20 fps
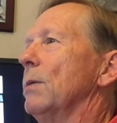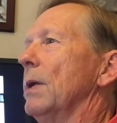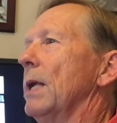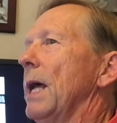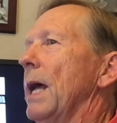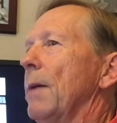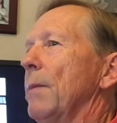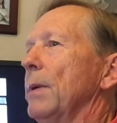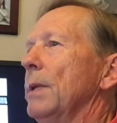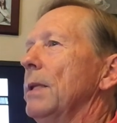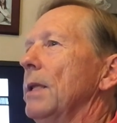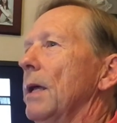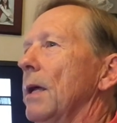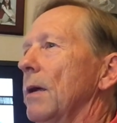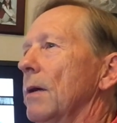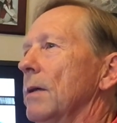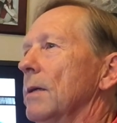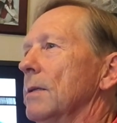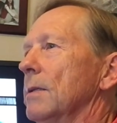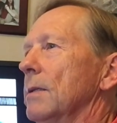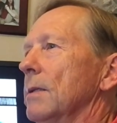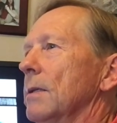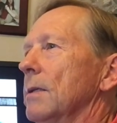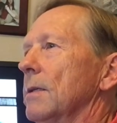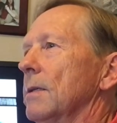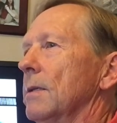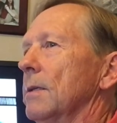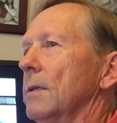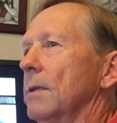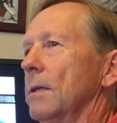what happened there is that
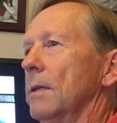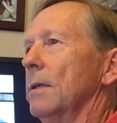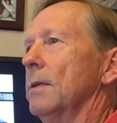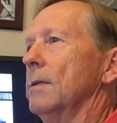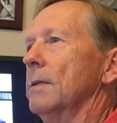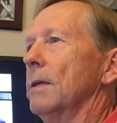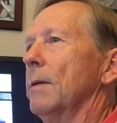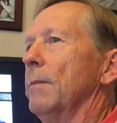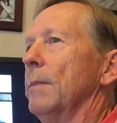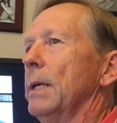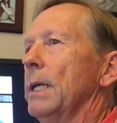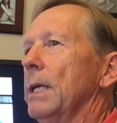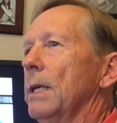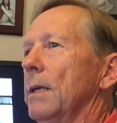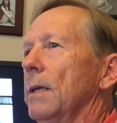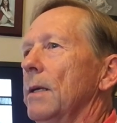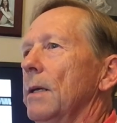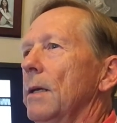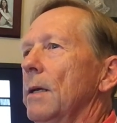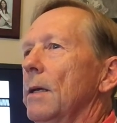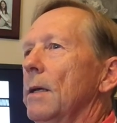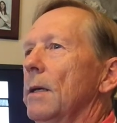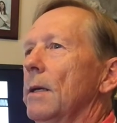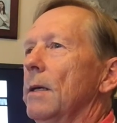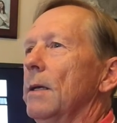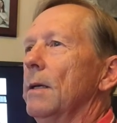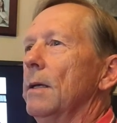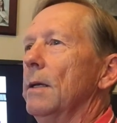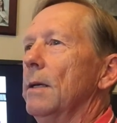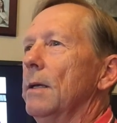somebody
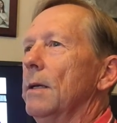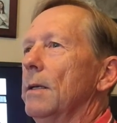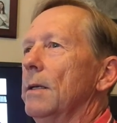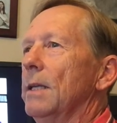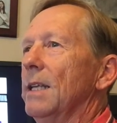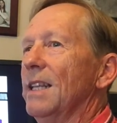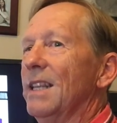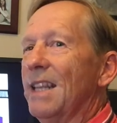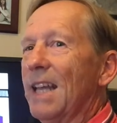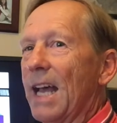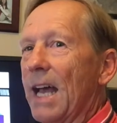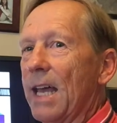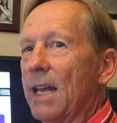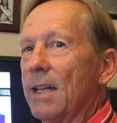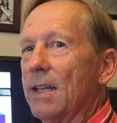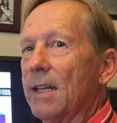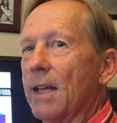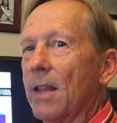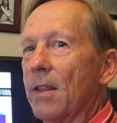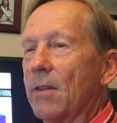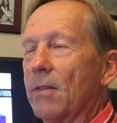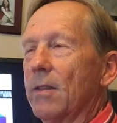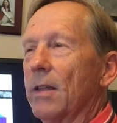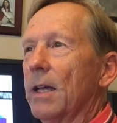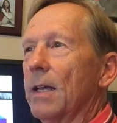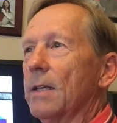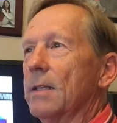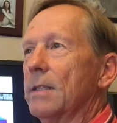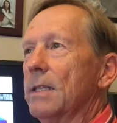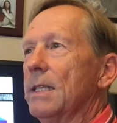did that and other
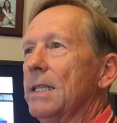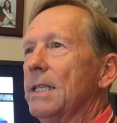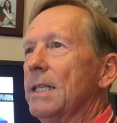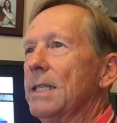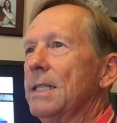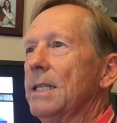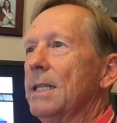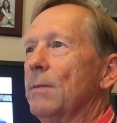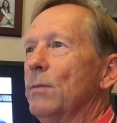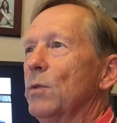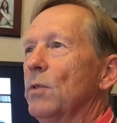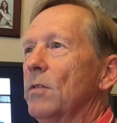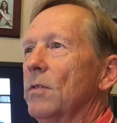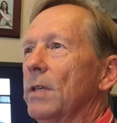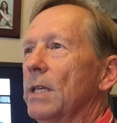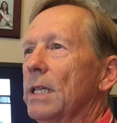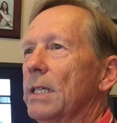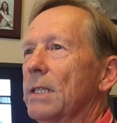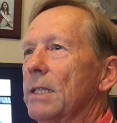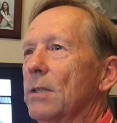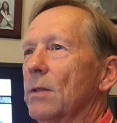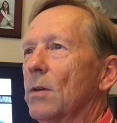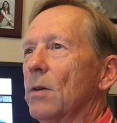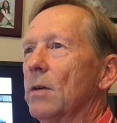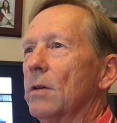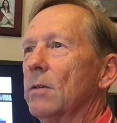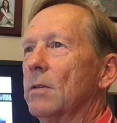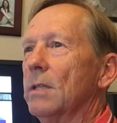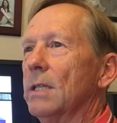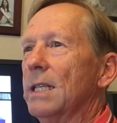things in Disney movies in
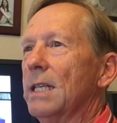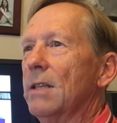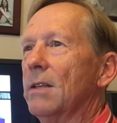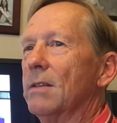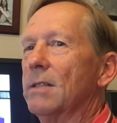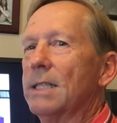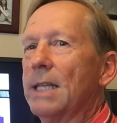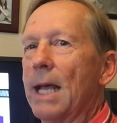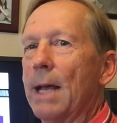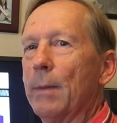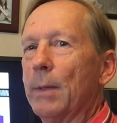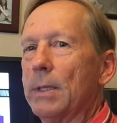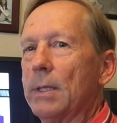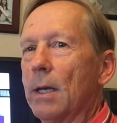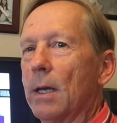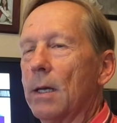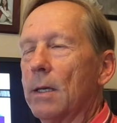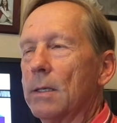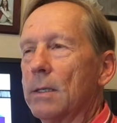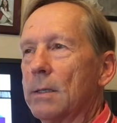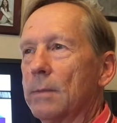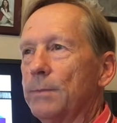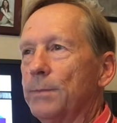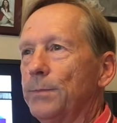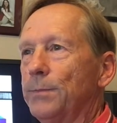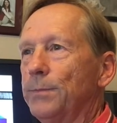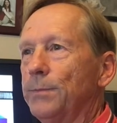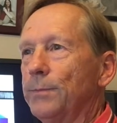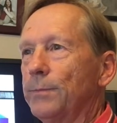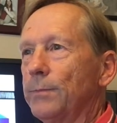order to either sabotage
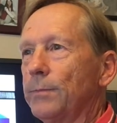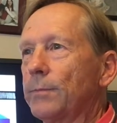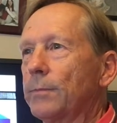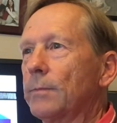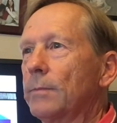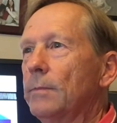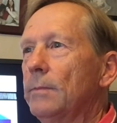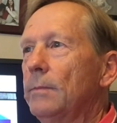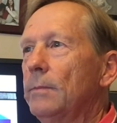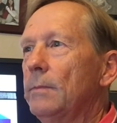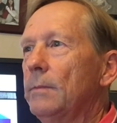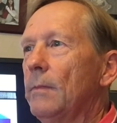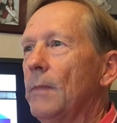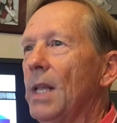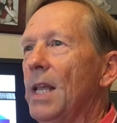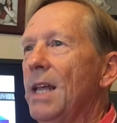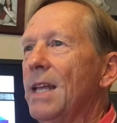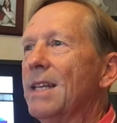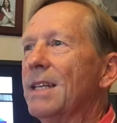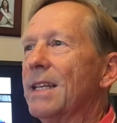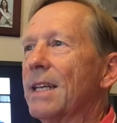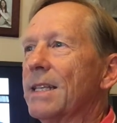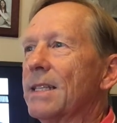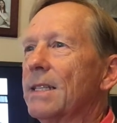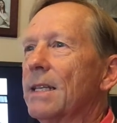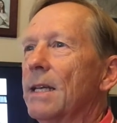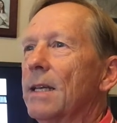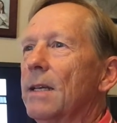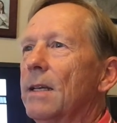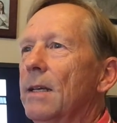
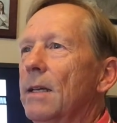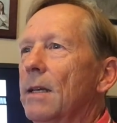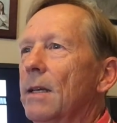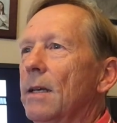Disney,